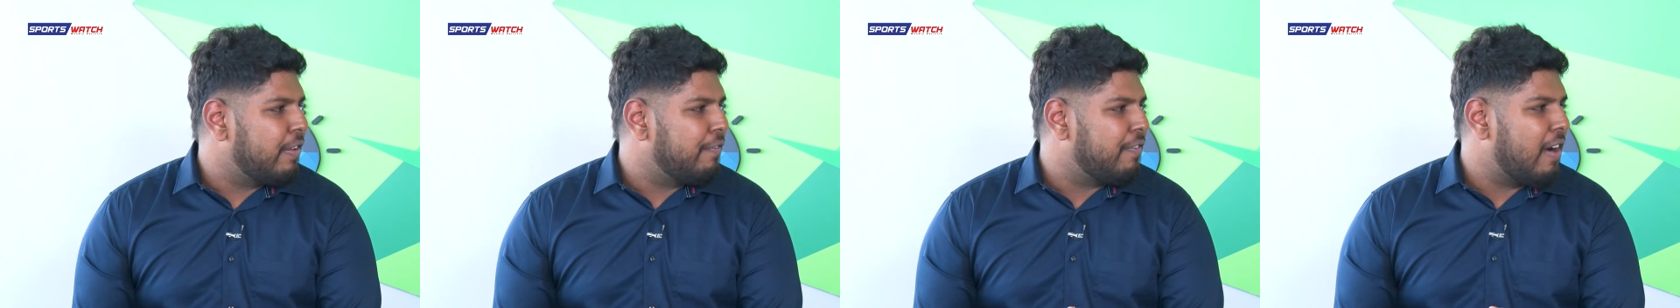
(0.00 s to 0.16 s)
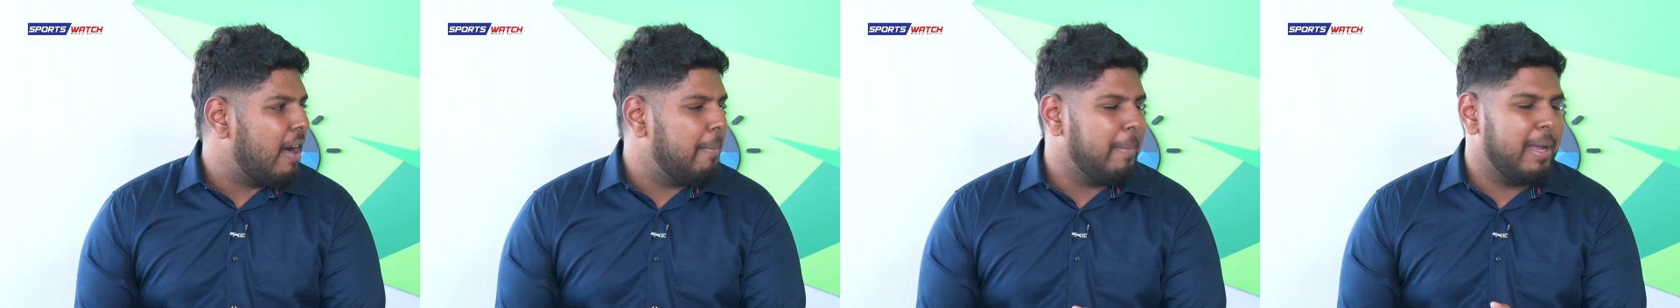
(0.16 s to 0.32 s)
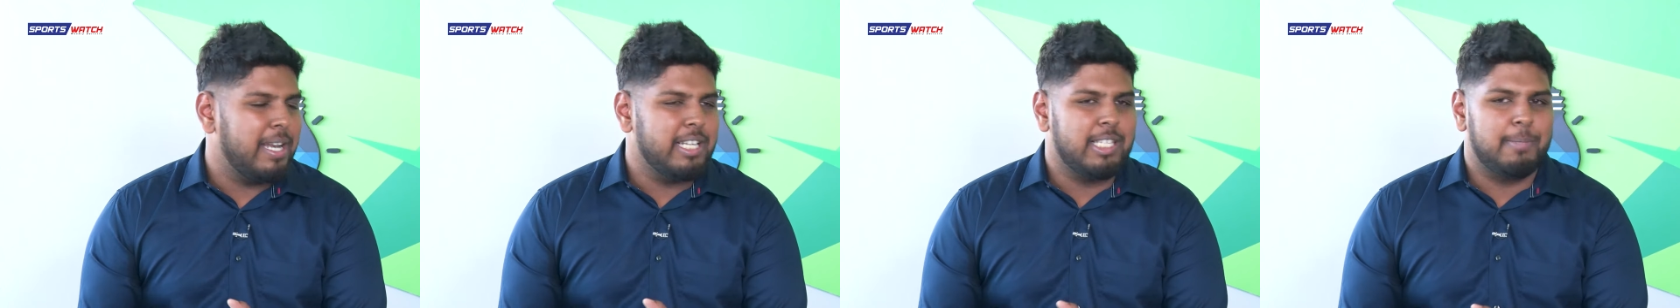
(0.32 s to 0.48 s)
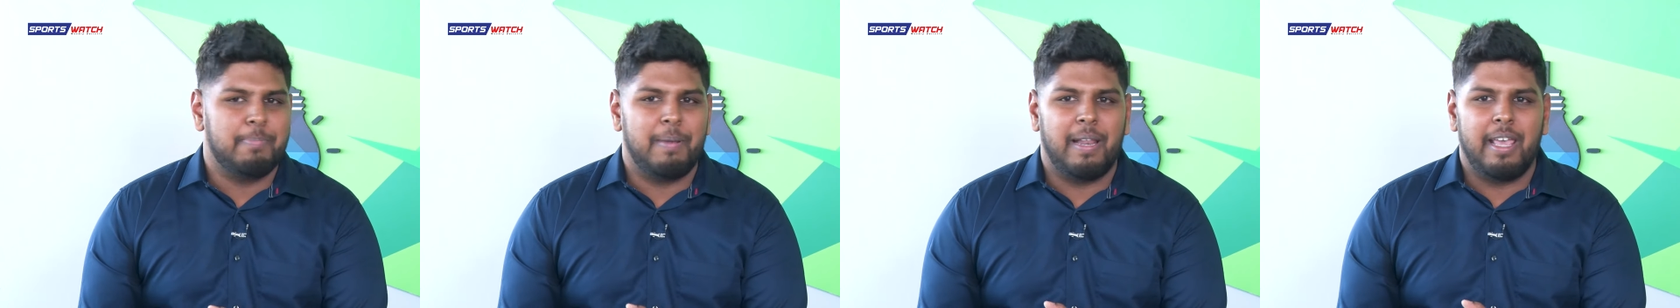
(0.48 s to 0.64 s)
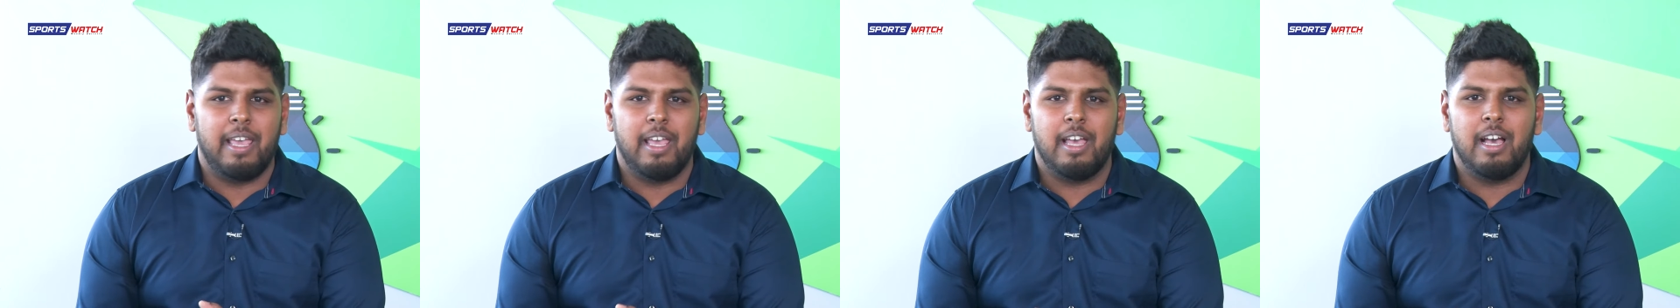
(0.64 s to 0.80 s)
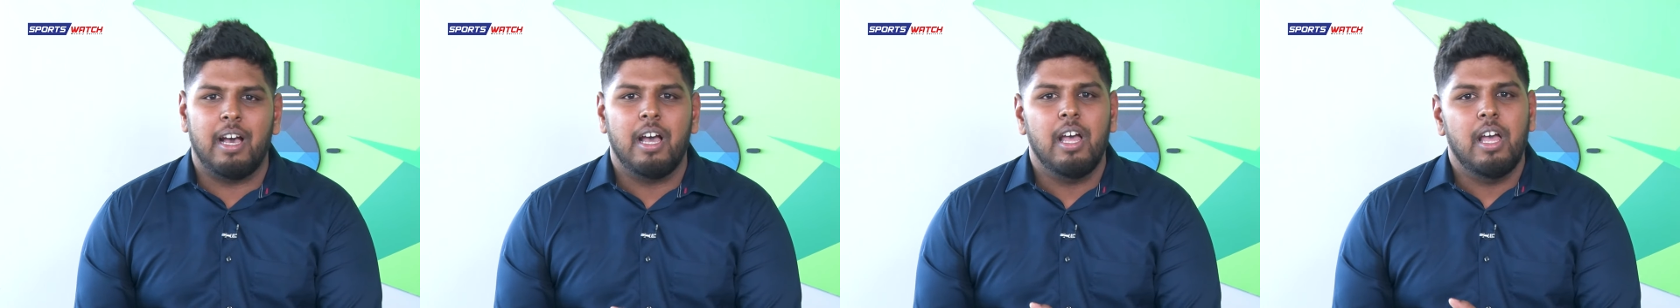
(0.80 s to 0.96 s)
FIFA Men's
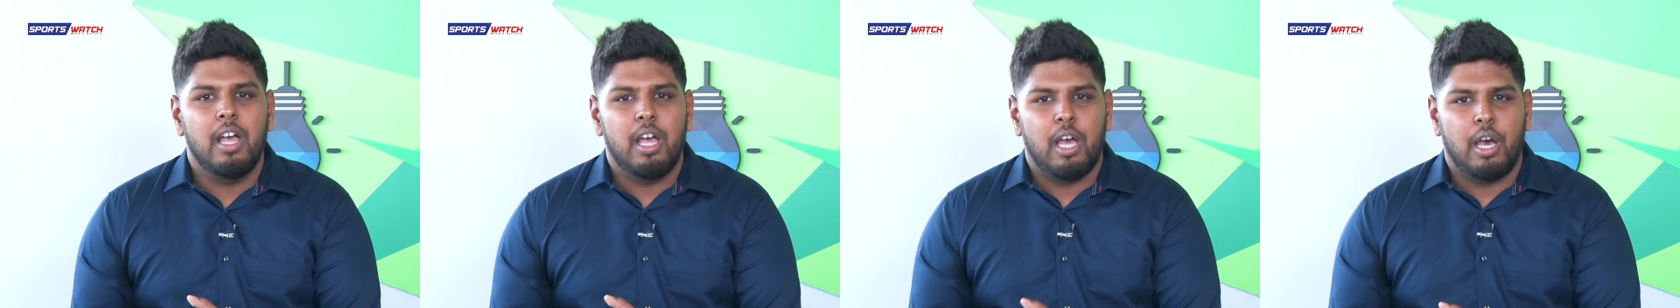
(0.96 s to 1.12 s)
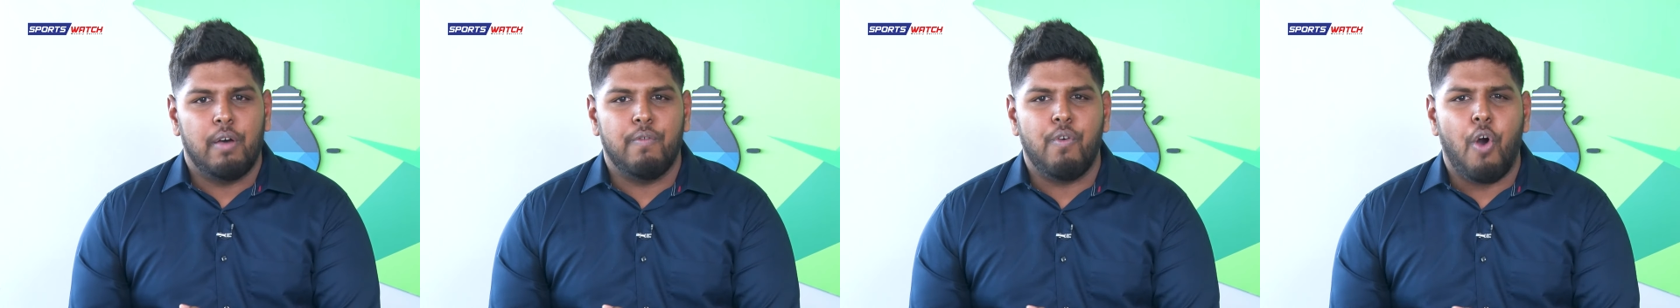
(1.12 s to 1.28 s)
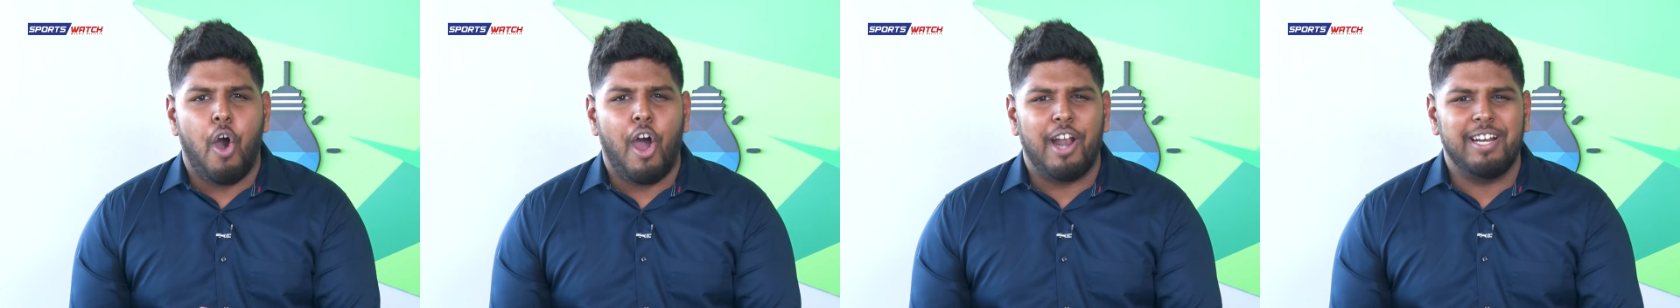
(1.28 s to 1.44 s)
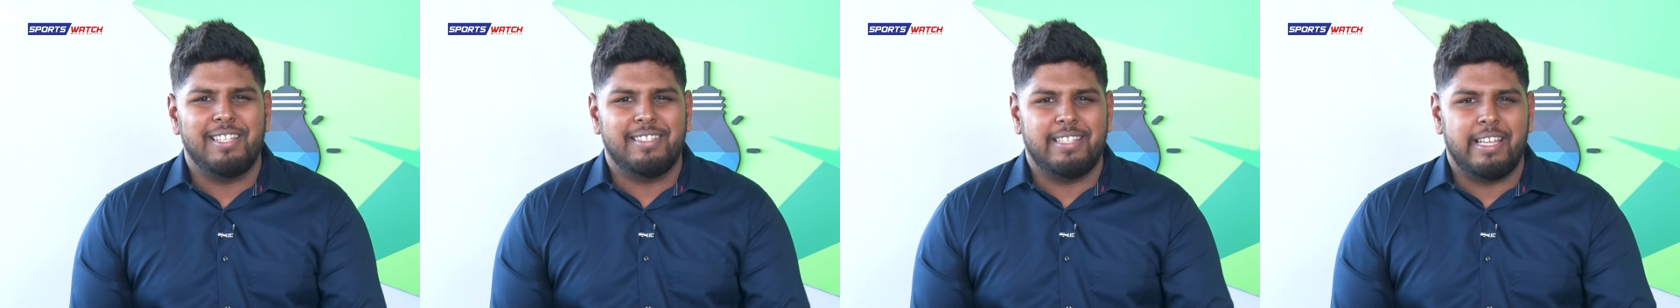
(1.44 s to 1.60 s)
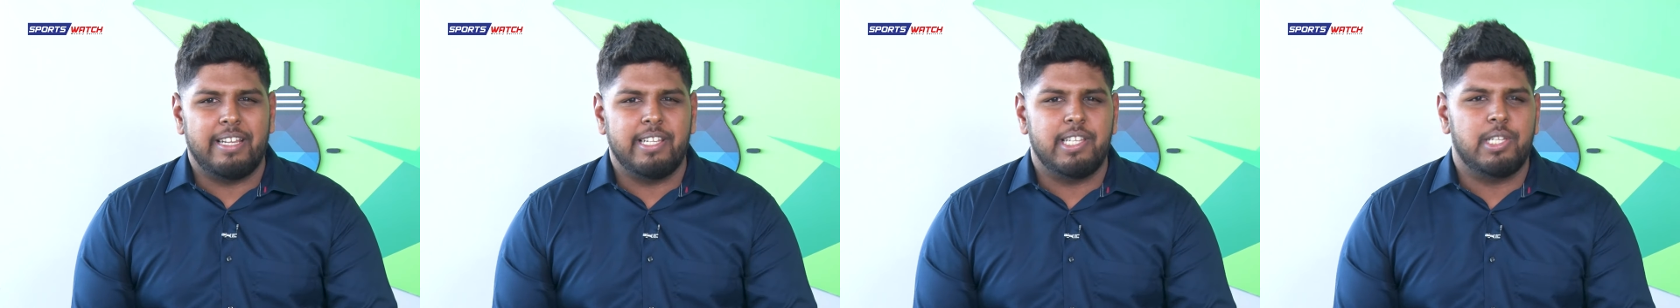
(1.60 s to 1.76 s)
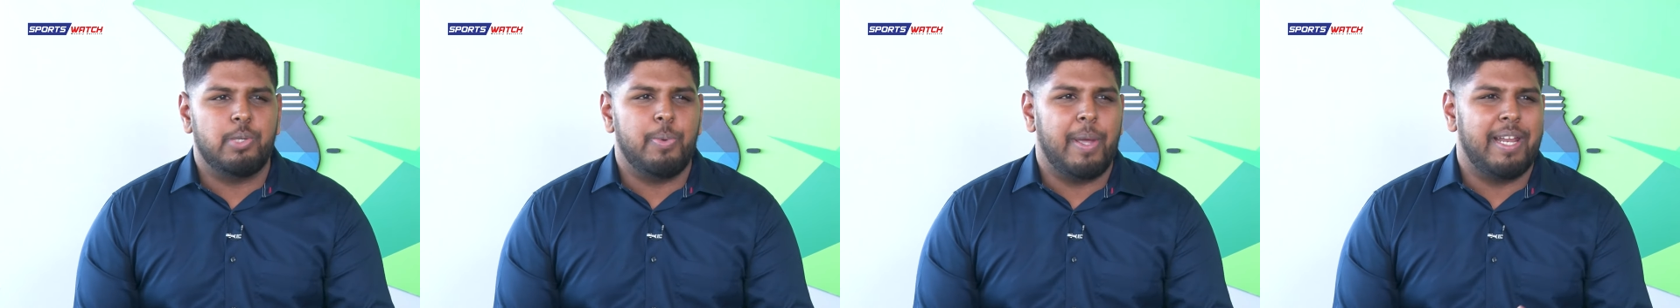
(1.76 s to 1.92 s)
Player Award
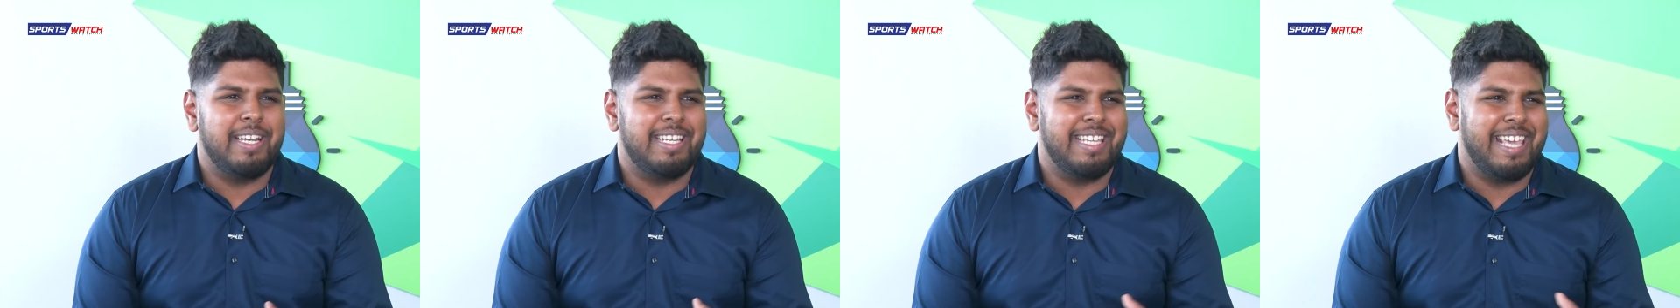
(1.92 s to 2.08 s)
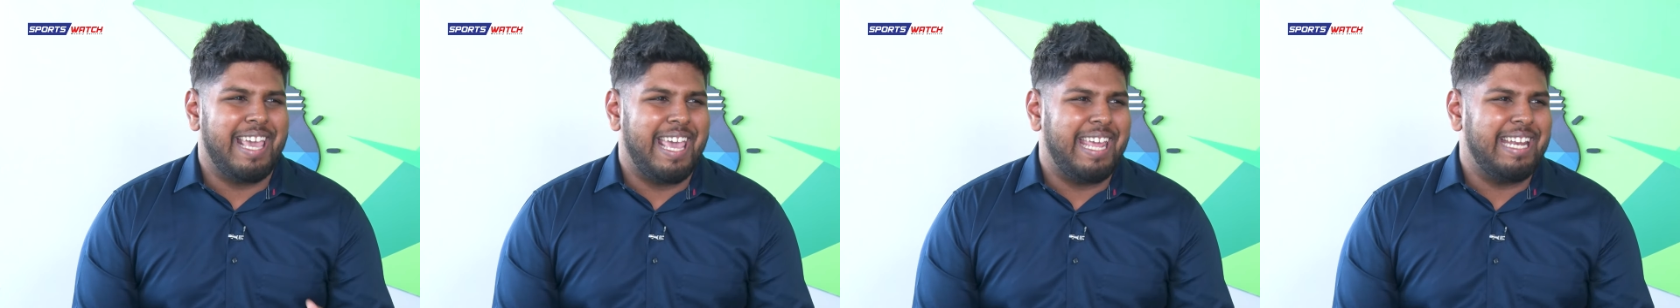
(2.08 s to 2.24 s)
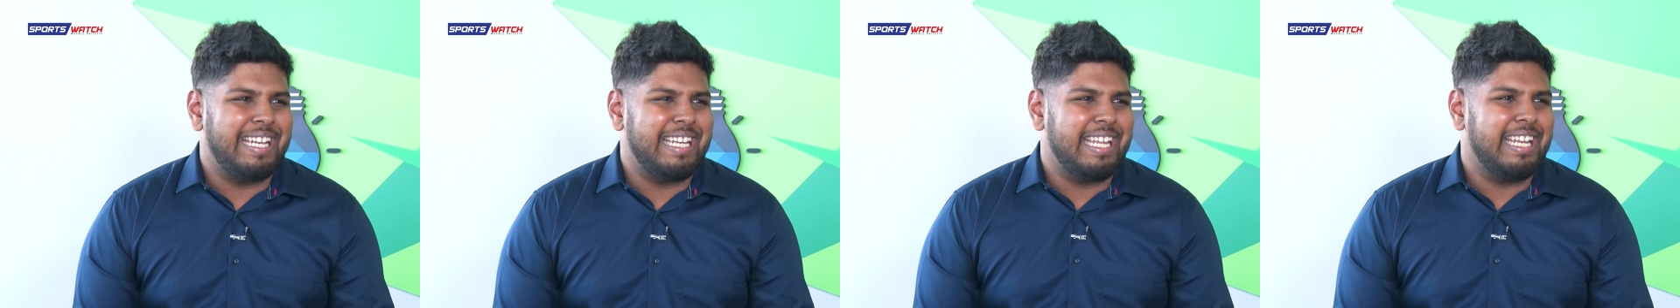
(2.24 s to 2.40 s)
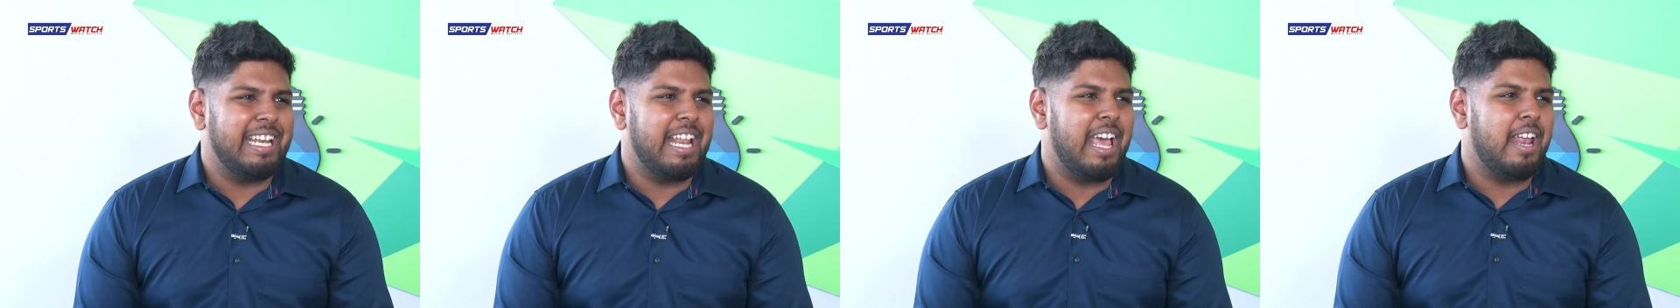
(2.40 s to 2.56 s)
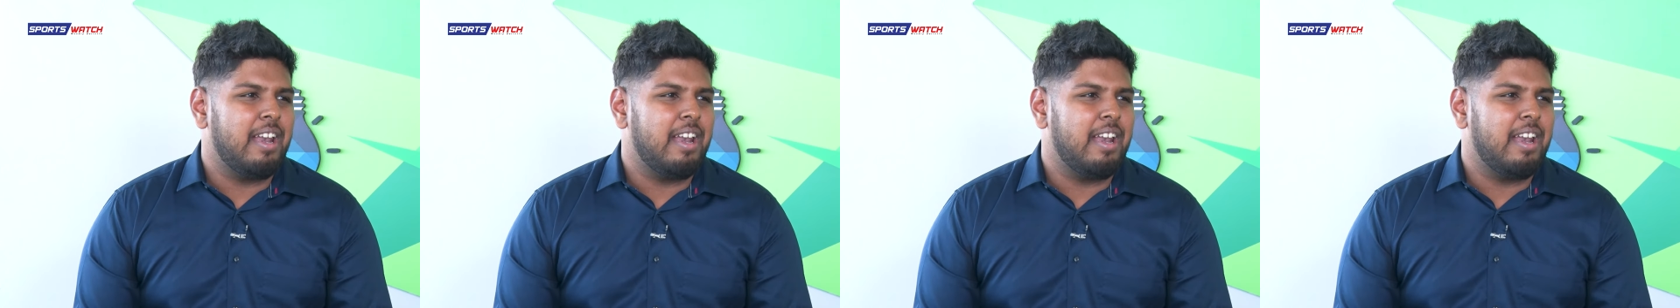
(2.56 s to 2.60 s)
since 2018,